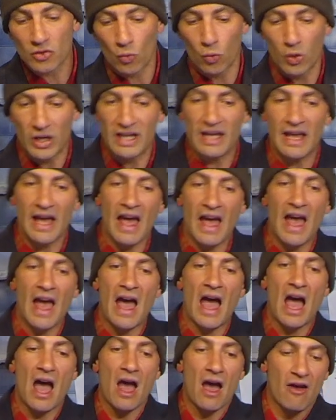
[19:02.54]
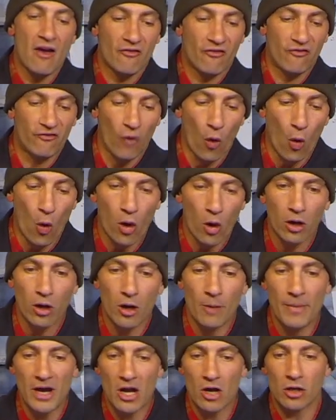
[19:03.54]
we have 4
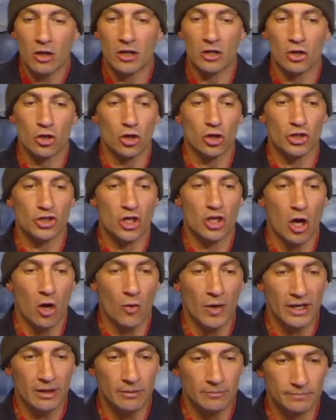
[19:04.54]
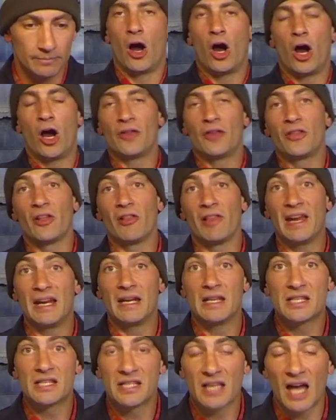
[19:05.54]
American girls going. On the
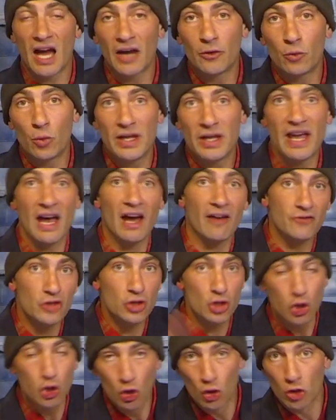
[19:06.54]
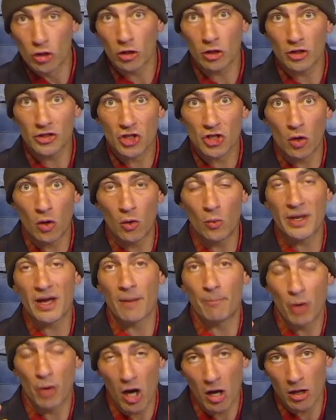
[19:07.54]
ladies' side, we have 2 girls going. We
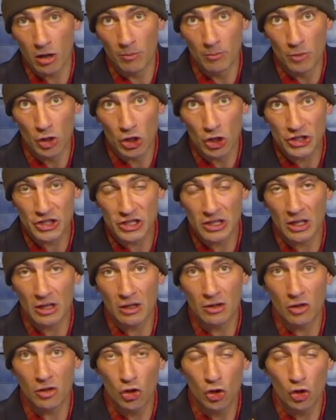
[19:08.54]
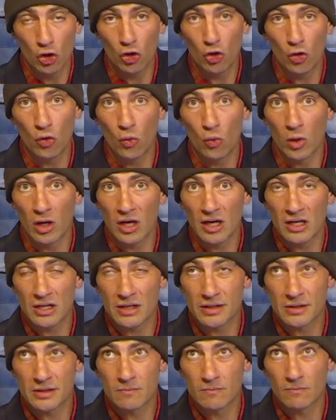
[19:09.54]
got Paula Moldsen, who
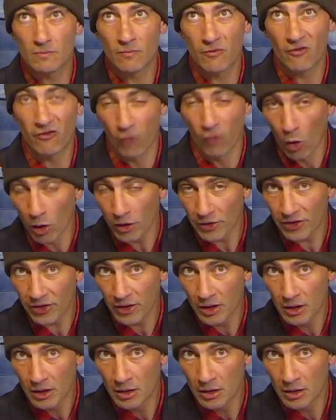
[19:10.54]
was 4th.